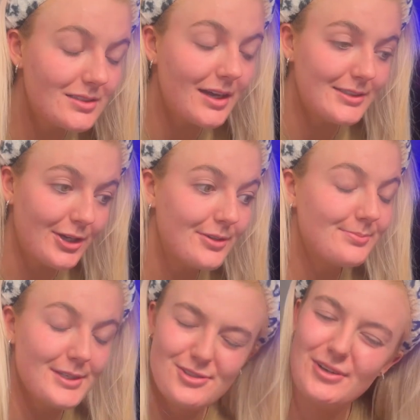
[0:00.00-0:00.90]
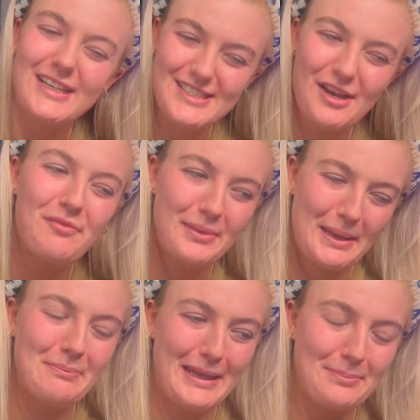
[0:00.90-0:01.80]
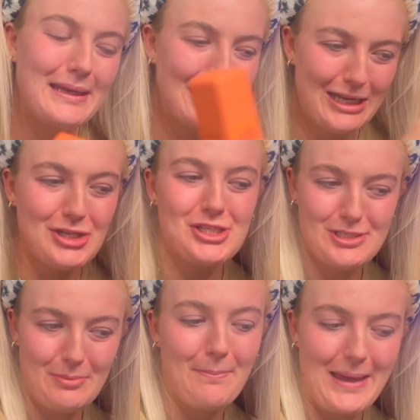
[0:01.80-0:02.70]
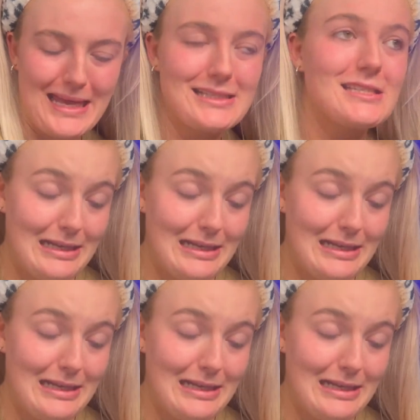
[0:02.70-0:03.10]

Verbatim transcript: I know, it's really tough being me, being allergic to my pets.